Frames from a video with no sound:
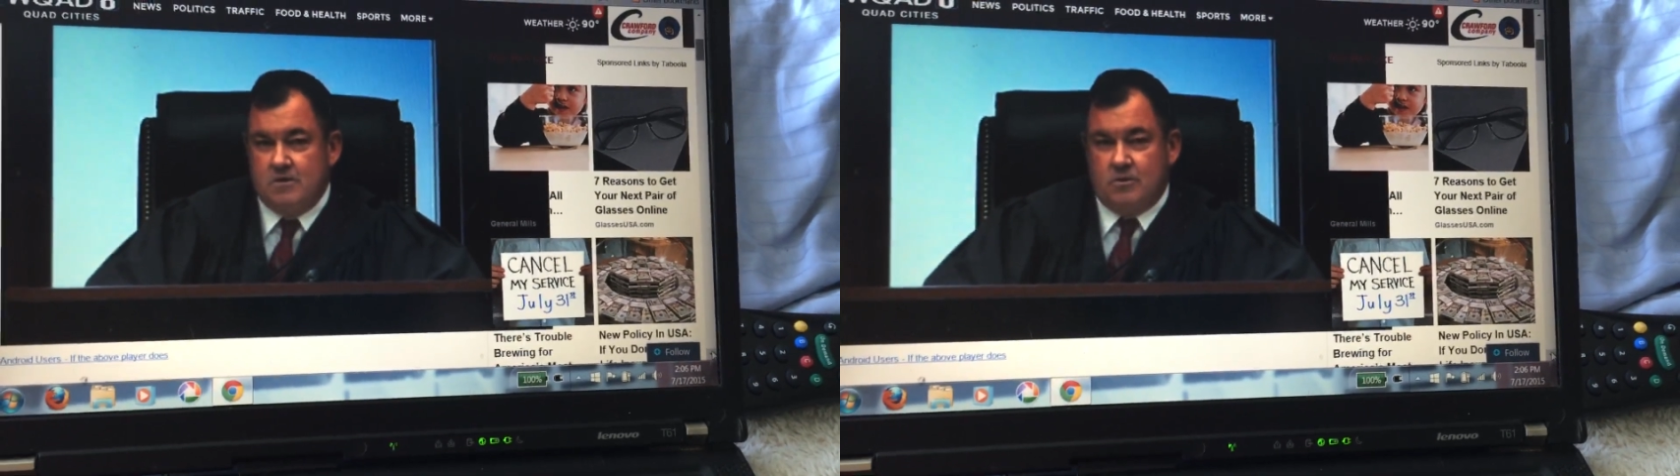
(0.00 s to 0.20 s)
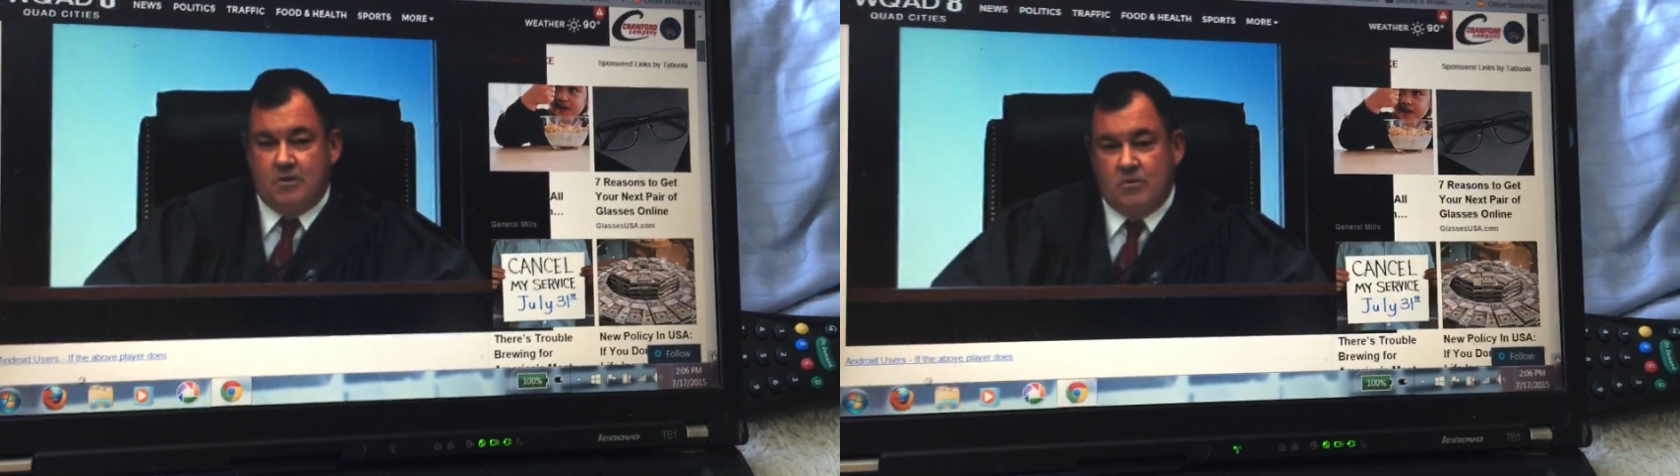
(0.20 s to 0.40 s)

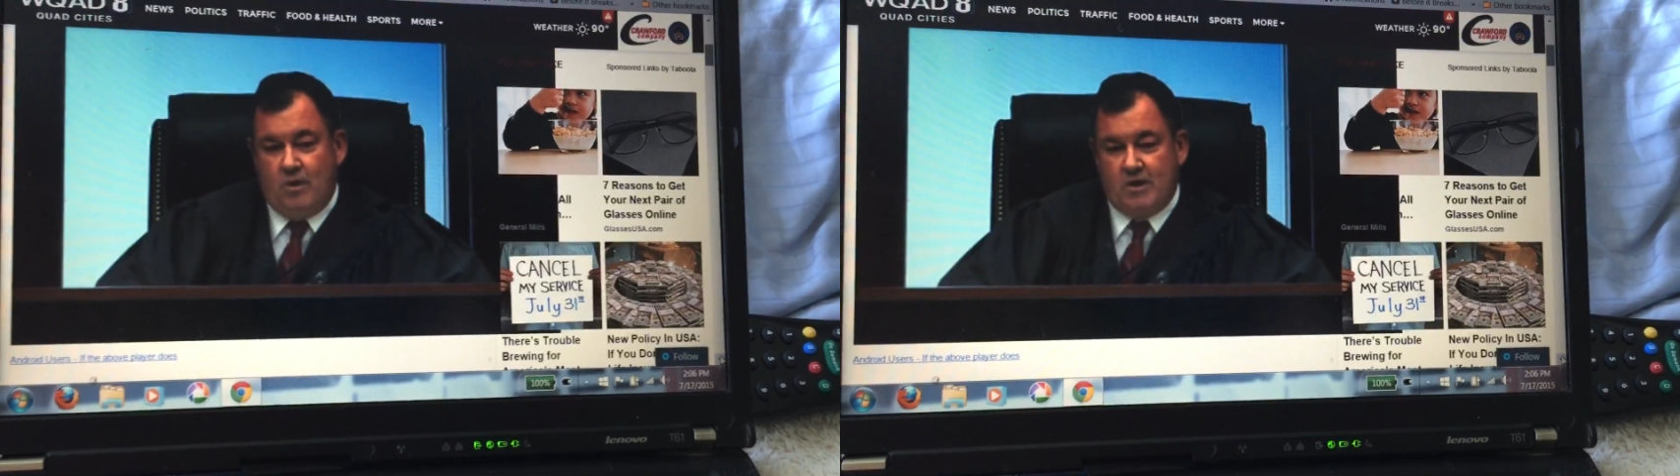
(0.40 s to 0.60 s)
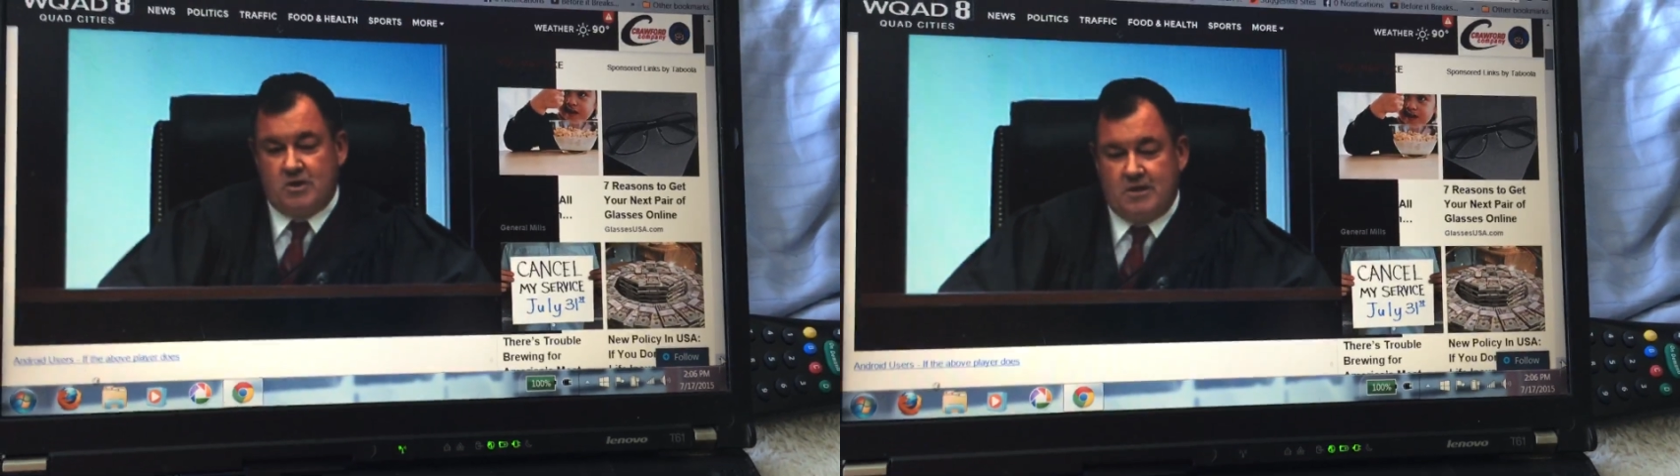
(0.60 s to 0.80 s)
So the
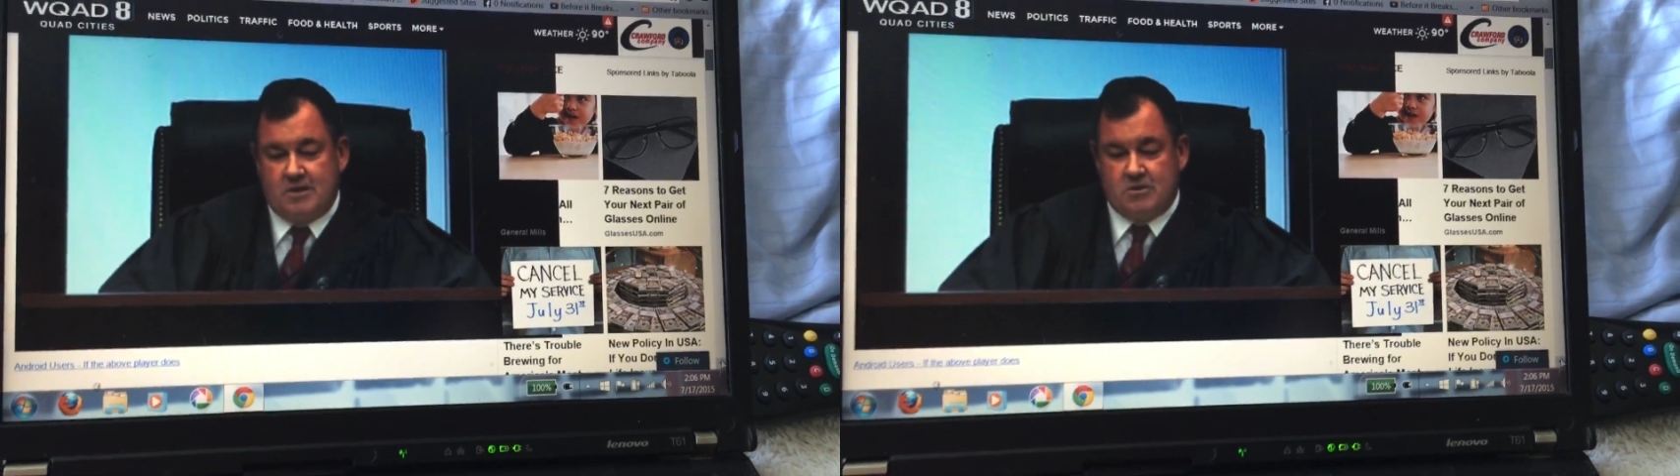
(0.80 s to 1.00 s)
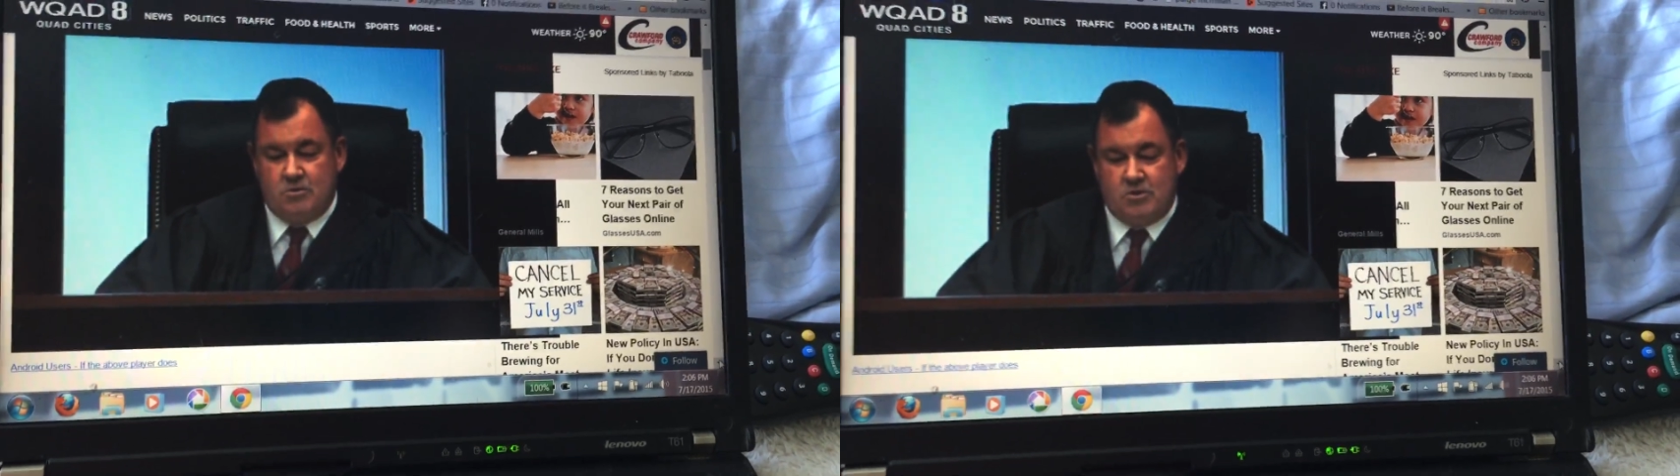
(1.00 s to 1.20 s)
question
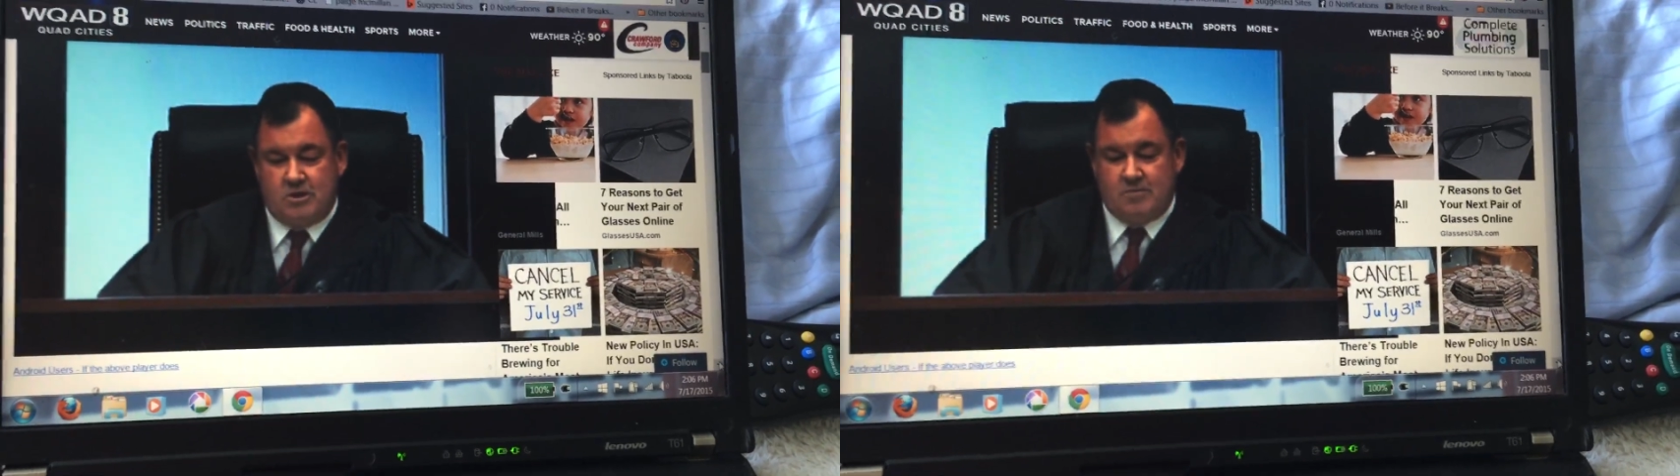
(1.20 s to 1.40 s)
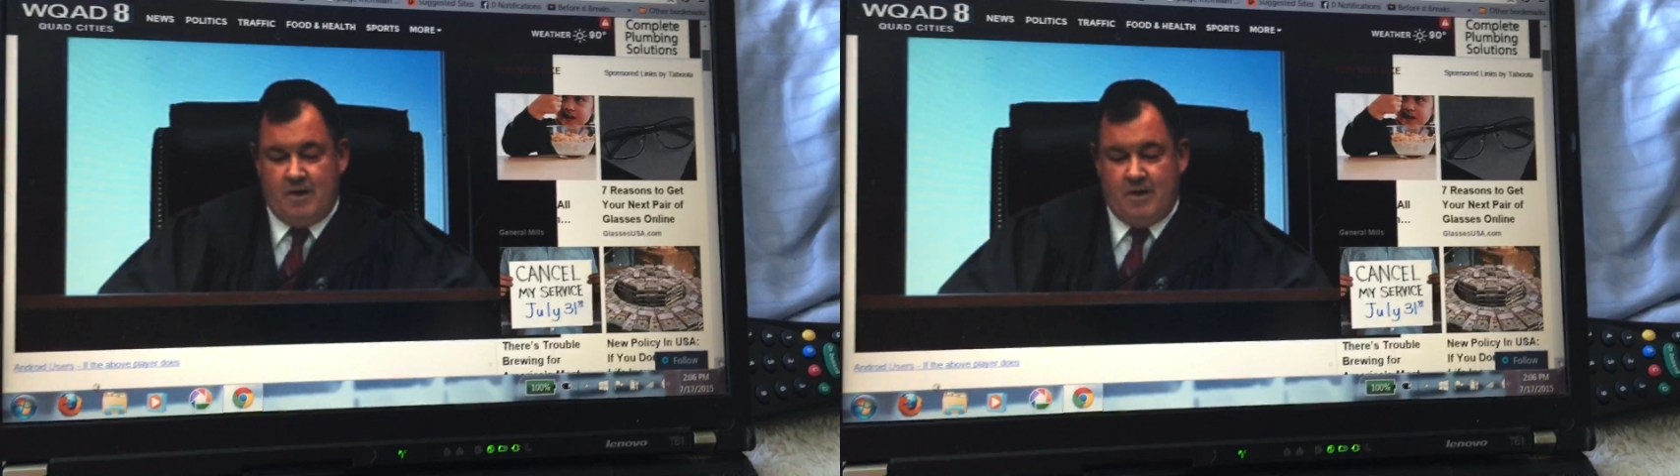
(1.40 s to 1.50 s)
is who she's